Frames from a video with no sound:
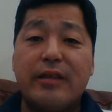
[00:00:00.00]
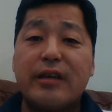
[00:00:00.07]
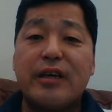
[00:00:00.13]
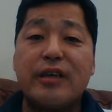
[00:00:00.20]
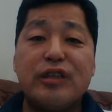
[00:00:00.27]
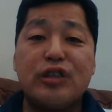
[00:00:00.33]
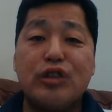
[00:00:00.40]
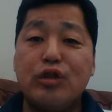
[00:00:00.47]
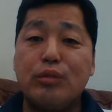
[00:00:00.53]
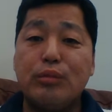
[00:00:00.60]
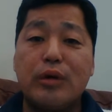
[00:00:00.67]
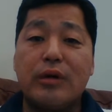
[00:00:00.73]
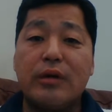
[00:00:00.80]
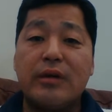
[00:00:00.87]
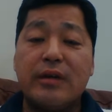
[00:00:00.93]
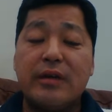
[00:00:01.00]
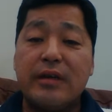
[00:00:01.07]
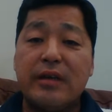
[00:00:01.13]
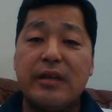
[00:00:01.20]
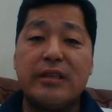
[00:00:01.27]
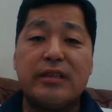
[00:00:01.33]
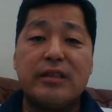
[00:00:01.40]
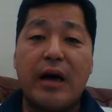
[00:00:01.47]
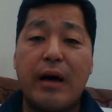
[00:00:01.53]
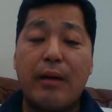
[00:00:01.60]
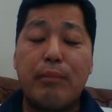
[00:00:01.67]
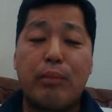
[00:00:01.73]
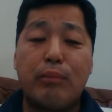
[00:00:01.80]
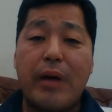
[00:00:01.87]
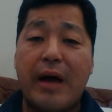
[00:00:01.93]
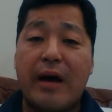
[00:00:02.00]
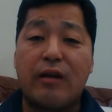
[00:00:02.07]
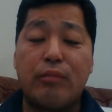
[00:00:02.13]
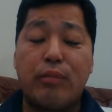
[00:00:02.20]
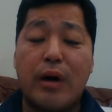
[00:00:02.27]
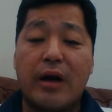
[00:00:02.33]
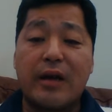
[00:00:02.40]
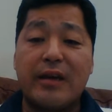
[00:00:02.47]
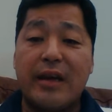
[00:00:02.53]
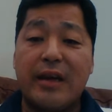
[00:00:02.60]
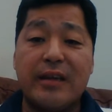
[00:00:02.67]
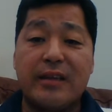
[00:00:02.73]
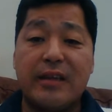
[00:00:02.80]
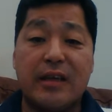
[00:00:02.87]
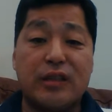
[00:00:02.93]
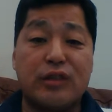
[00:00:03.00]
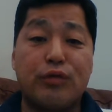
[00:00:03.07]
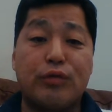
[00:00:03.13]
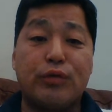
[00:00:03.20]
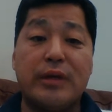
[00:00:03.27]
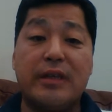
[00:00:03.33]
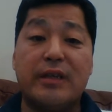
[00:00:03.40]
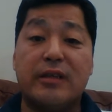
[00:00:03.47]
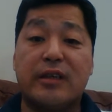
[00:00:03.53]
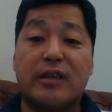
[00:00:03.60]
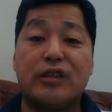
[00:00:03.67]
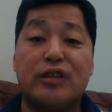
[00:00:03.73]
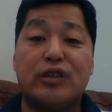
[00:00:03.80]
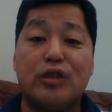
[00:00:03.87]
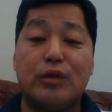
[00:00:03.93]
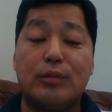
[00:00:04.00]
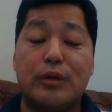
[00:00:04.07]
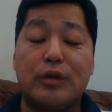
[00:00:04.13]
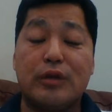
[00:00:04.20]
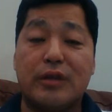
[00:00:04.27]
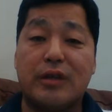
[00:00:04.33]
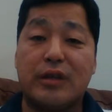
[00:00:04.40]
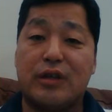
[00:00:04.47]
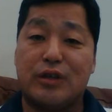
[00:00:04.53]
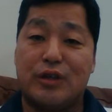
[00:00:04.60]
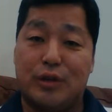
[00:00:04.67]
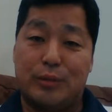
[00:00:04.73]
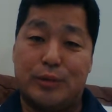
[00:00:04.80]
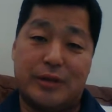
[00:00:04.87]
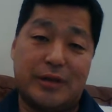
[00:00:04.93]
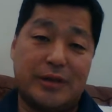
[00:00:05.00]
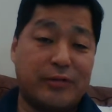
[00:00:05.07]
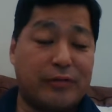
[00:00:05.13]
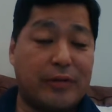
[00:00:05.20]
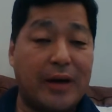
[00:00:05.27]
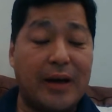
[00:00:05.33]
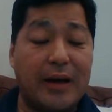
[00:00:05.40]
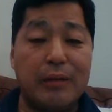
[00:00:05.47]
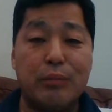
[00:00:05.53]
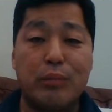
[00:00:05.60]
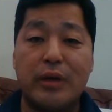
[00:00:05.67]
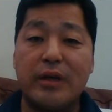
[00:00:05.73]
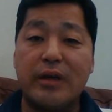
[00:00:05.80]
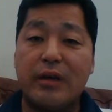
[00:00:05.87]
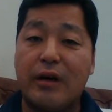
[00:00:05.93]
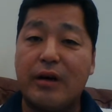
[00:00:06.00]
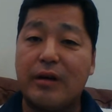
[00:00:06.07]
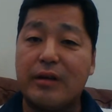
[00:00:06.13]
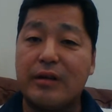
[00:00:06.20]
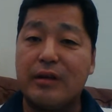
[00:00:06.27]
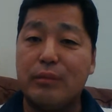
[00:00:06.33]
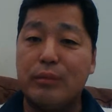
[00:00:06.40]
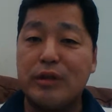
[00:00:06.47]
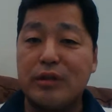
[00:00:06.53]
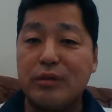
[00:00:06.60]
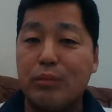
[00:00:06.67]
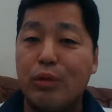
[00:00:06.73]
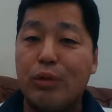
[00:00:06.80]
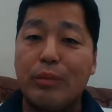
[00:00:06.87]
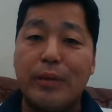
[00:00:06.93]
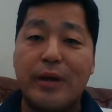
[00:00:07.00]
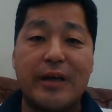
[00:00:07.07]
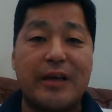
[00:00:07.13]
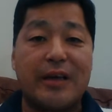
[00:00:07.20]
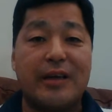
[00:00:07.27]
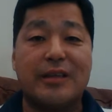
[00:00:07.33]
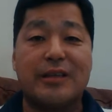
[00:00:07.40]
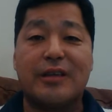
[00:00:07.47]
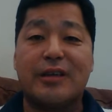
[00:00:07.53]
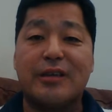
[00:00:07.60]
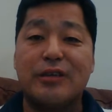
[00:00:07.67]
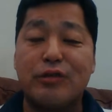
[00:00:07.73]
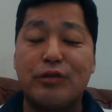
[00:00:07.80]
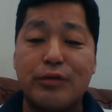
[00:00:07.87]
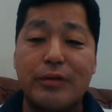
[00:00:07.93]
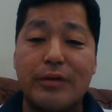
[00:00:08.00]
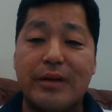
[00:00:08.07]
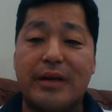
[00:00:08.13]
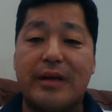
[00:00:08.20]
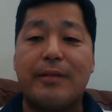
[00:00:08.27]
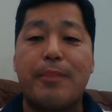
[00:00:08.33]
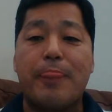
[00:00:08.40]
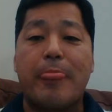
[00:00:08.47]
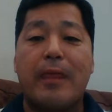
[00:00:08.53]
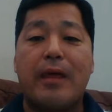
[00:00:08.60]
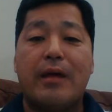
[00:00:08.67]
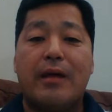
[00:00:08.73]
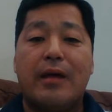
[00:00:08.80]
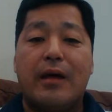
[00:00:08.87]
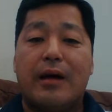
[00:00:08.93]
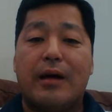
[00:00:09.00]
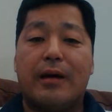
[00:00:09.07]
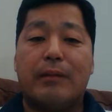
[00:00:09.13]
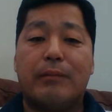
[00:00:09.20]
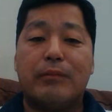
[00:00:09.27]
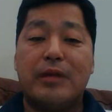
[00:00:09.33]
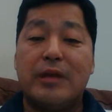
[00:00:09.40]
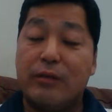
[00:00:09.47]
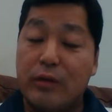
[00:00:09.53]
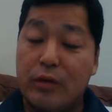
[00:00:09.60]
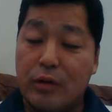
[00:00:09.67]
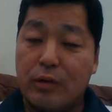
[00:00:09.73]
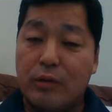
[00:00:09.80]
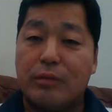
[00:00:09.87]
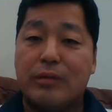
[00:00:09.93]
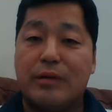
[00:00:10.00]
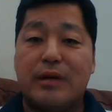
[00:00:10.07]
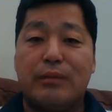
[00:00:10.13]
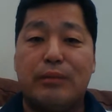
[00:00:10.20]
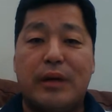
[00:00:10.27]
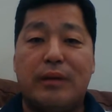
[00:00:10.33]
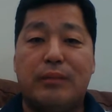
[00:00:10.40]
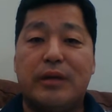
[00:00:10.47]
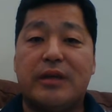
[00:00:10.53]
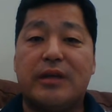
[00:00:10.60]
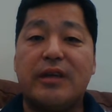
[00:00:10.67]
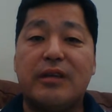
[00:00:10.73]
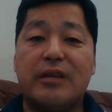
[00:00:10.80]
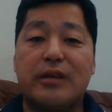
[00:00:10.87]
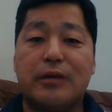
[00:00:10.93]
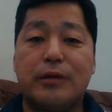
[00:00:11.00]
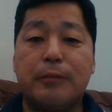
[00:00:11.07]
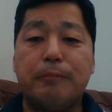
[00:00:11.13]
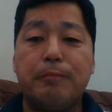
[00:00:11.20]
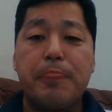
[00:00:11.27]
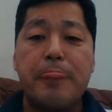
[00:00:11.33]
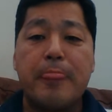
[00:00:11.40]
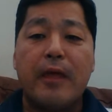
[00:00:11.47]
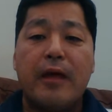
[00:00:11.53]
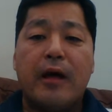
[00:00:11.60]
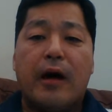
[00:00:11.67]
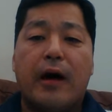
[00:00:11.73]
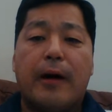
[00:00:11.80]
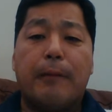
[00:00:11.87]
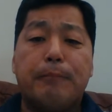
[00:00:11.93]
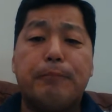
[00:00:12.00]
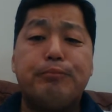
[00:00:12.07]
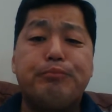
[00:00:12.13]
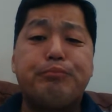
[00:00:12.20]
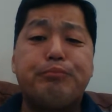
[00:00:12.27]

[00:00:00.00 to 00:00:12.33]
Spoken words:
the consumer is not out of pocket anything. It's free to the consumer. So the consumer says, fine, bring it on. Give me some more medication because it's free, even though it may be killing you um,